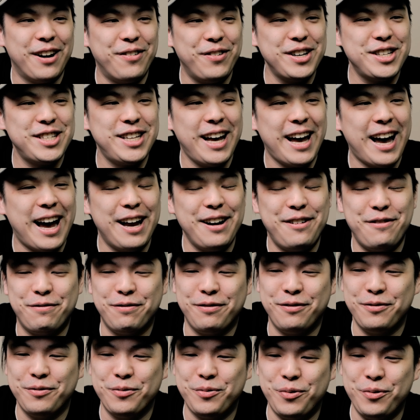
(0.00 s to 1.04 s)
I wish they had
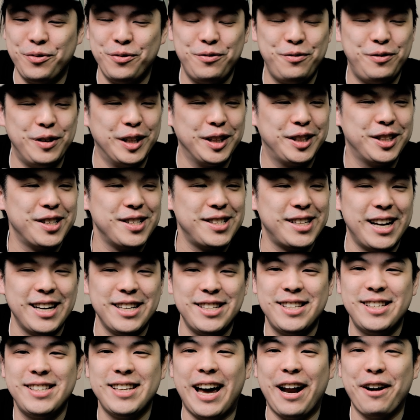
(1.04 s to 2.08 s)
filters
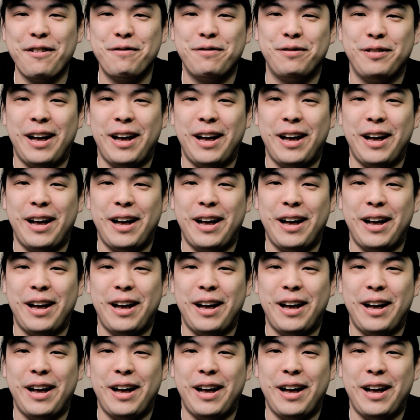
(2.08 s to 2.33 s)
that sat